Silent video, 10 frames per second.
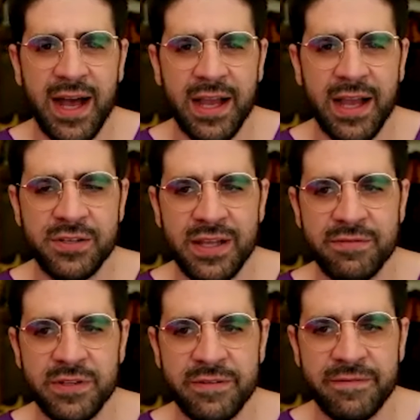higher
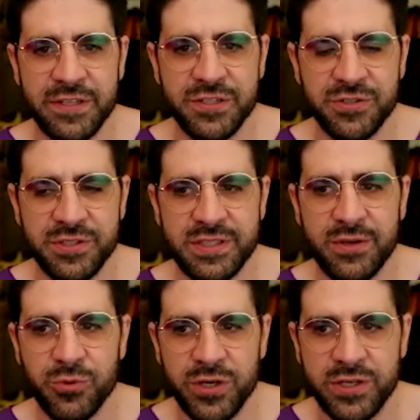level officials
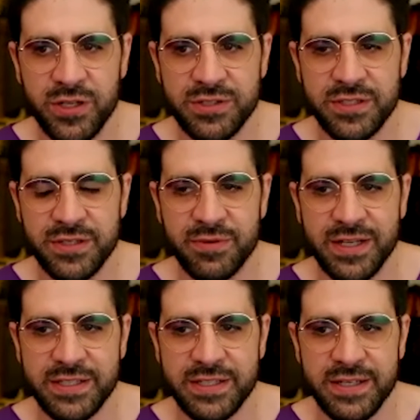that were close to the
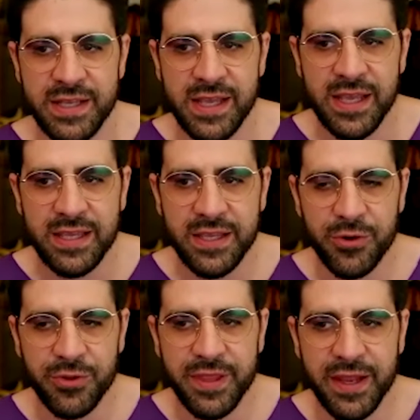president, you
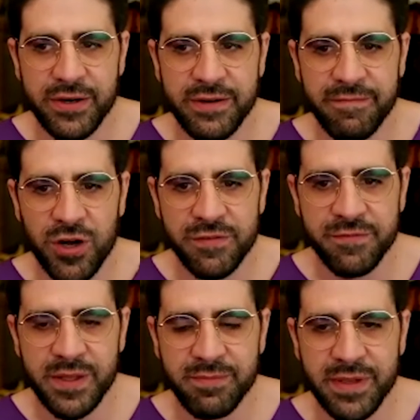know, their
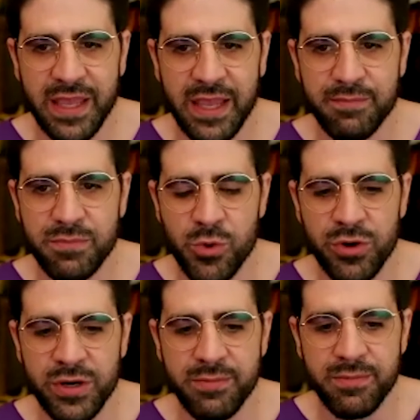involvement became
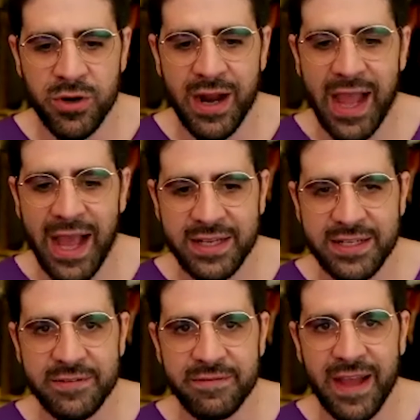more and more
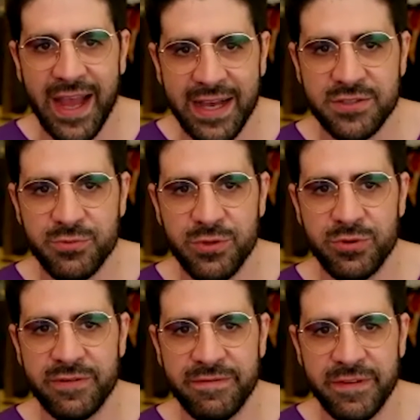active as we
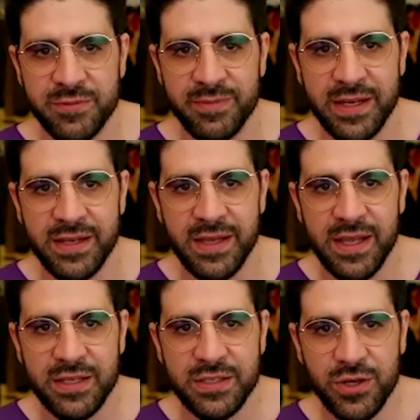were filming.
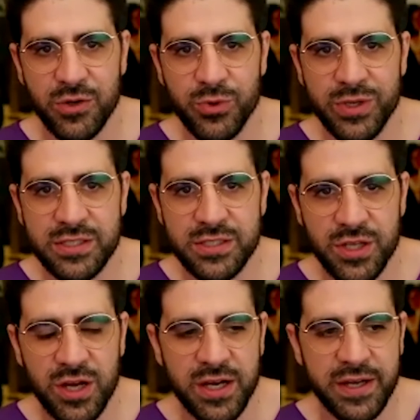So we
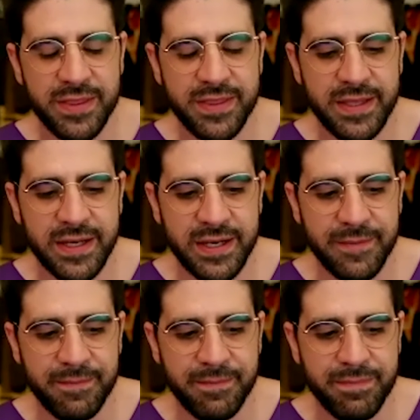saw
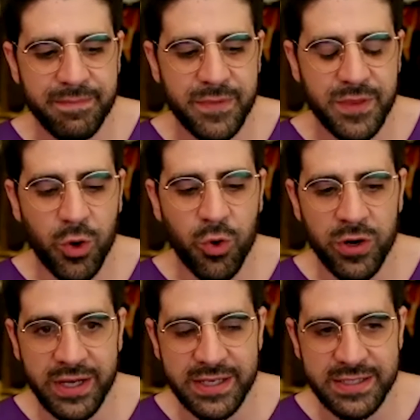the the
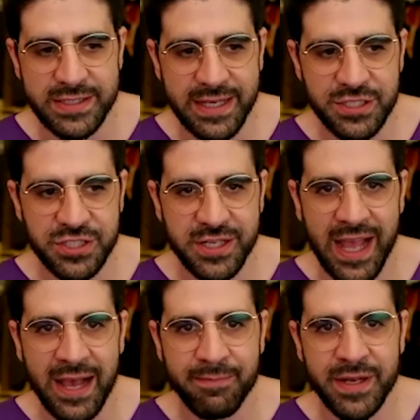organization
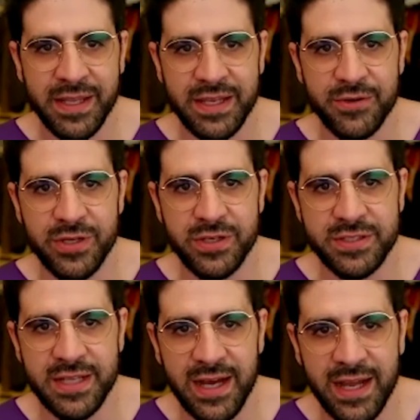happening in real
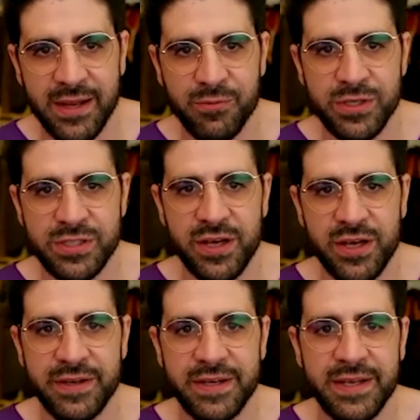time. We saw
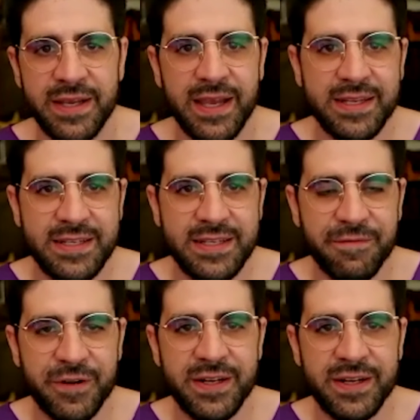the
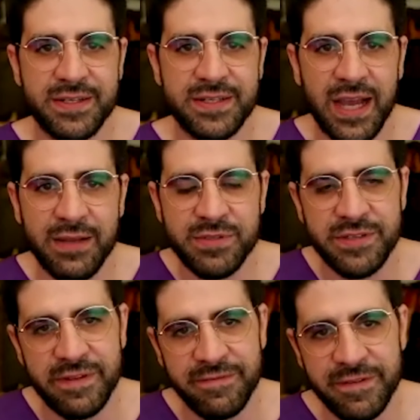different types
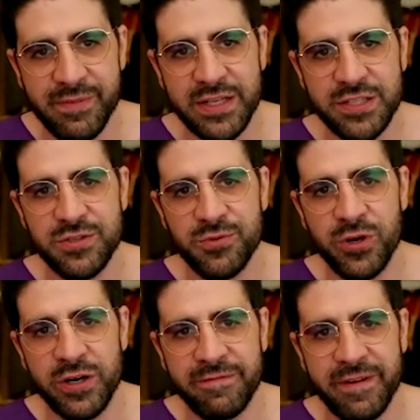of information
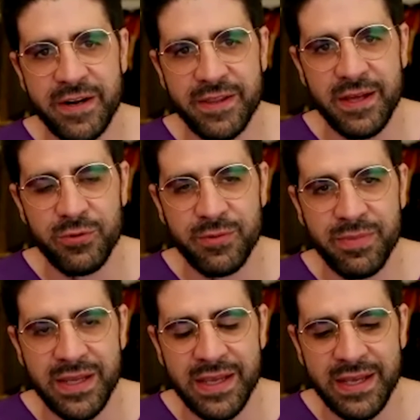warfare that were
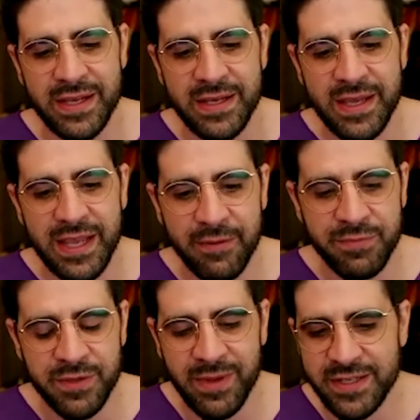being
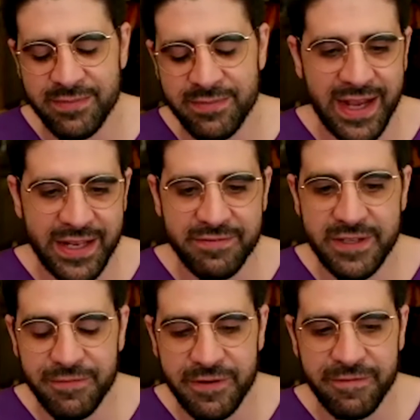implemented by kind of
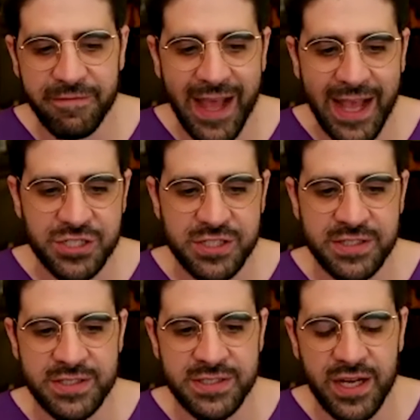different
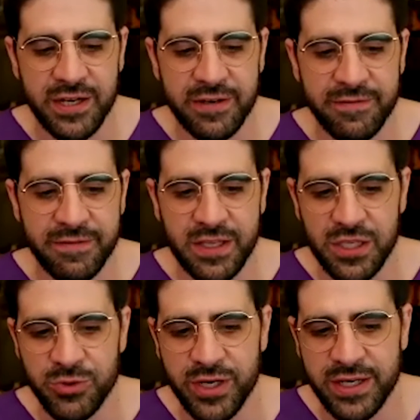factions of the
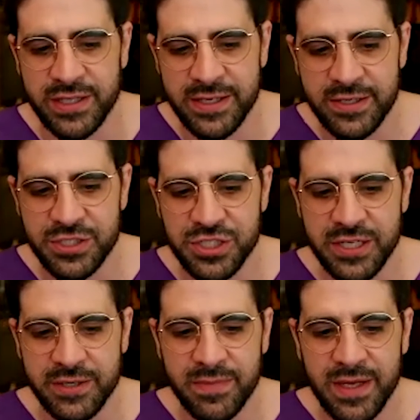QAnon
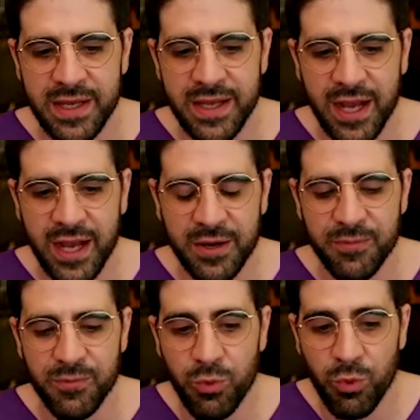leadership
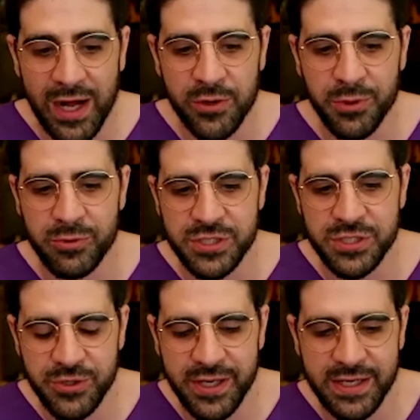um, while we were
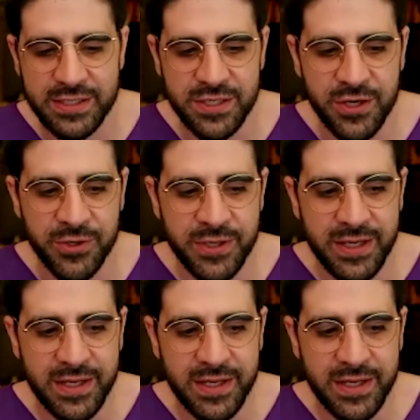shooting. So